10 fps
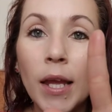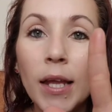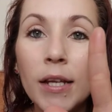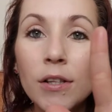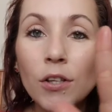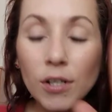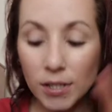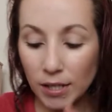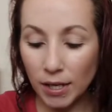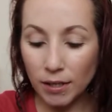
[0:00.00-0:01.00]
it, it
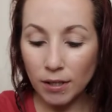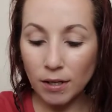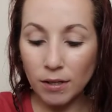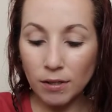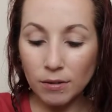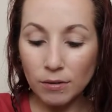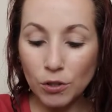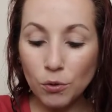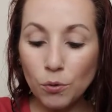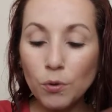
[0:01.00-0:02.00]
looks like a
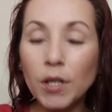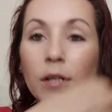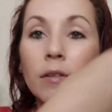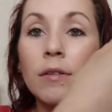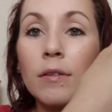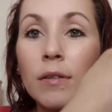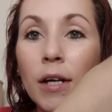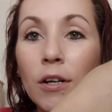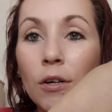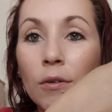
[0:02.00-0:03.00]
nude
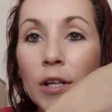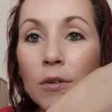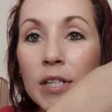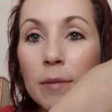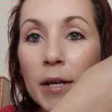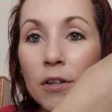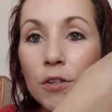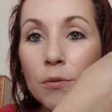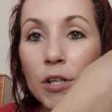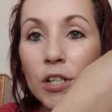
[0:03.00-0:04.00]
I don't know. Can you see my little
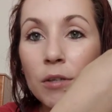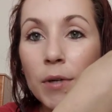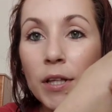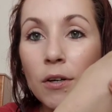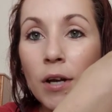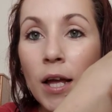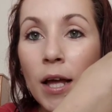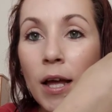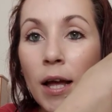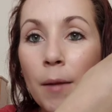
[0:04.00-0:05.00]
swatch I did right there?
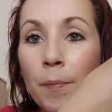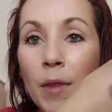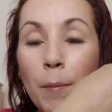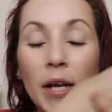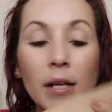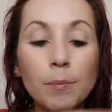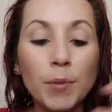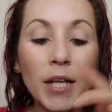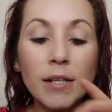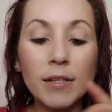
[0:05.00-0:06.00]
But it
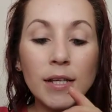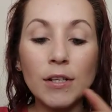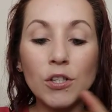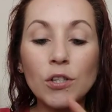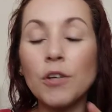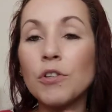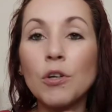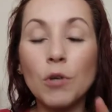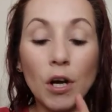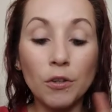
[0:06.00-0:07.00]
blends in. There's
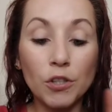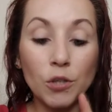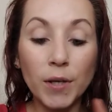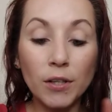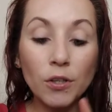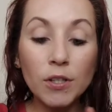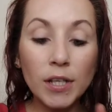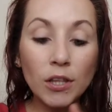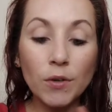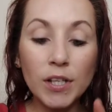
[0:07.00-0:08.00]
no color to it. It looks
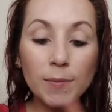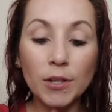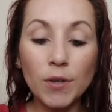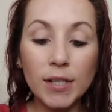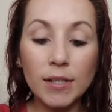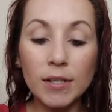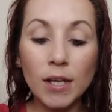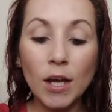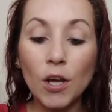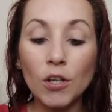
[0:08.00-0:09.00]
like there is, but there isn't.
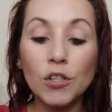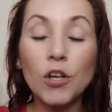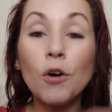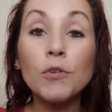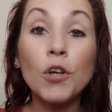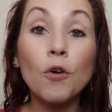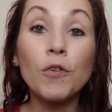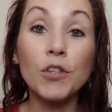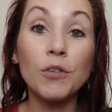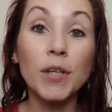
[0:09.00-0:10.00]
Don't
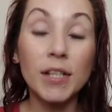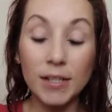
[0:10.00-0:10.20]
overdo it